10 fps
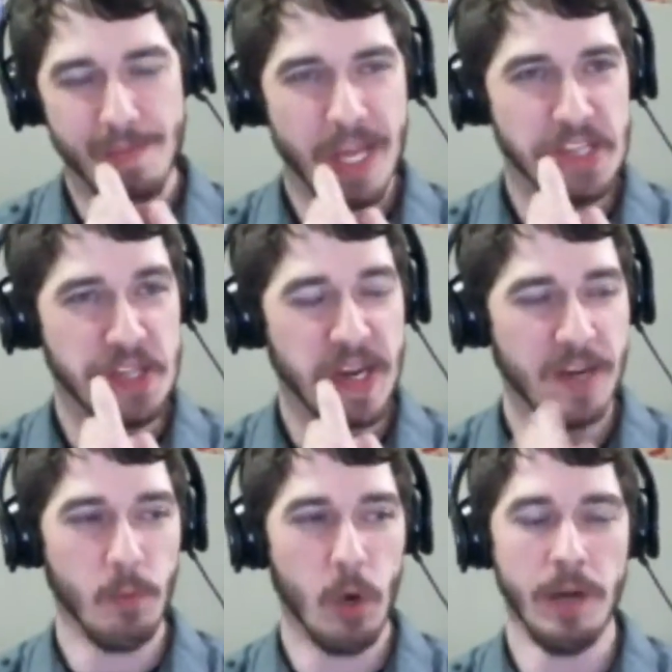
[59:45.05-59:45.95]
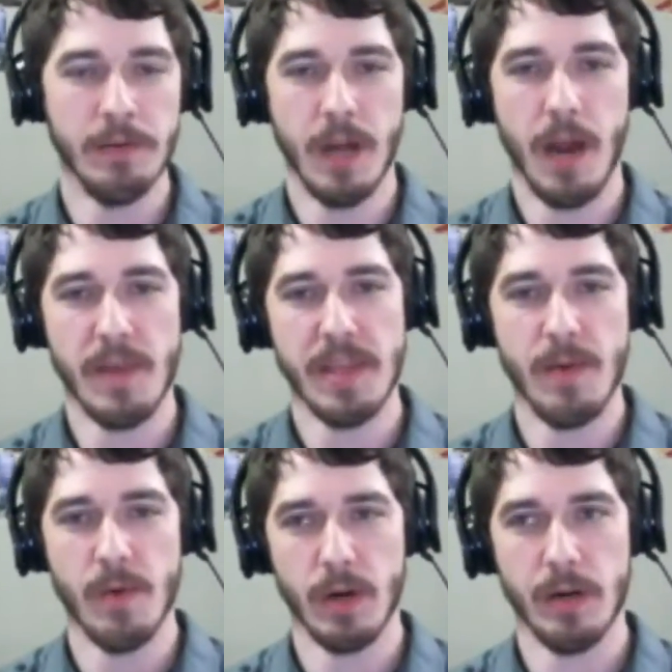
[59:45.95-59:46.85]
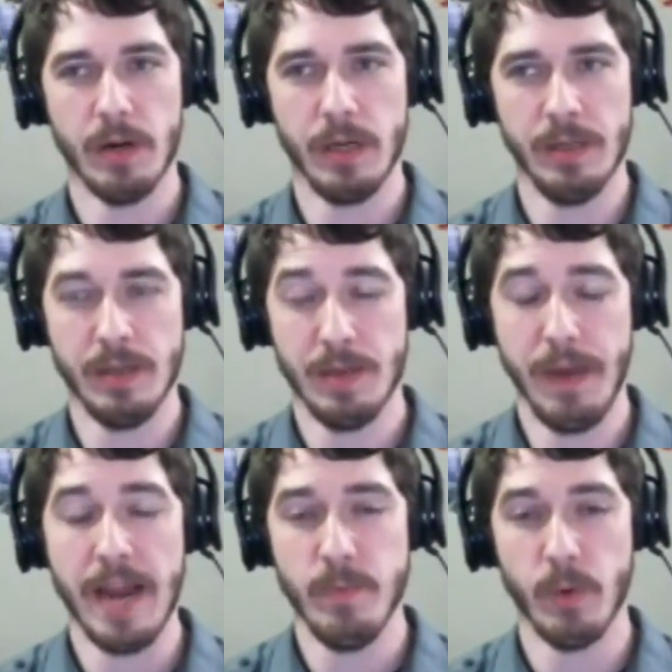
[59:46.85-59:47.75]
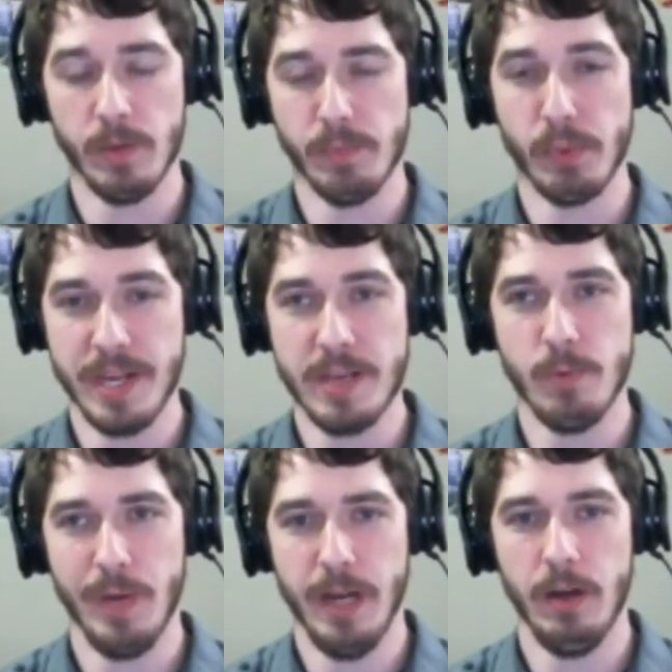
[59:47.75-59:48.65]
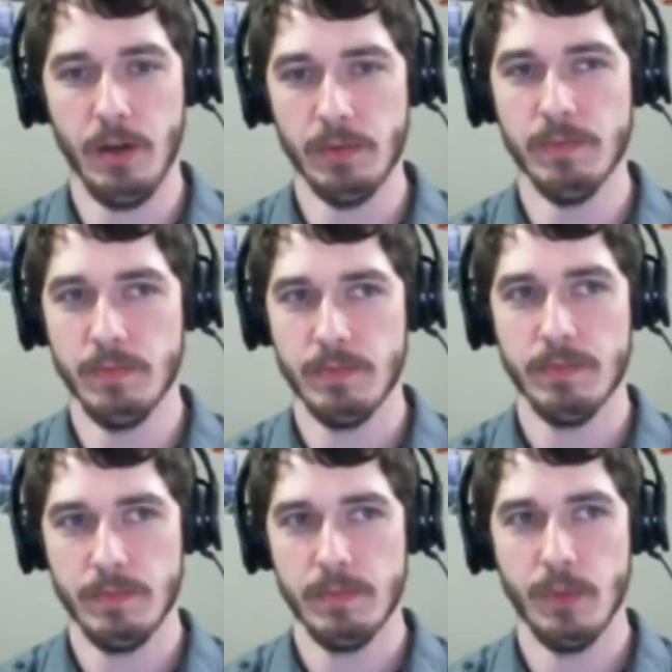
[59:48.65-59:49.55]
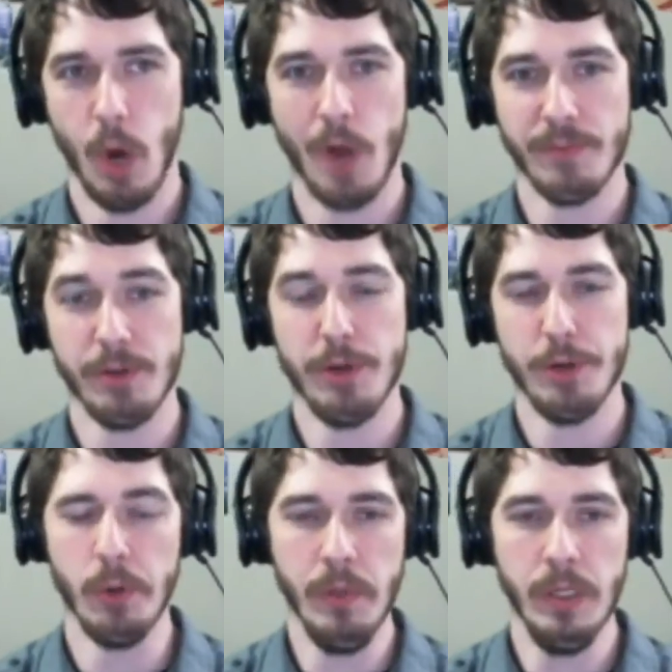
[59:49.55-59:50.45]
By the second one, I mean mine were pretty well off to do.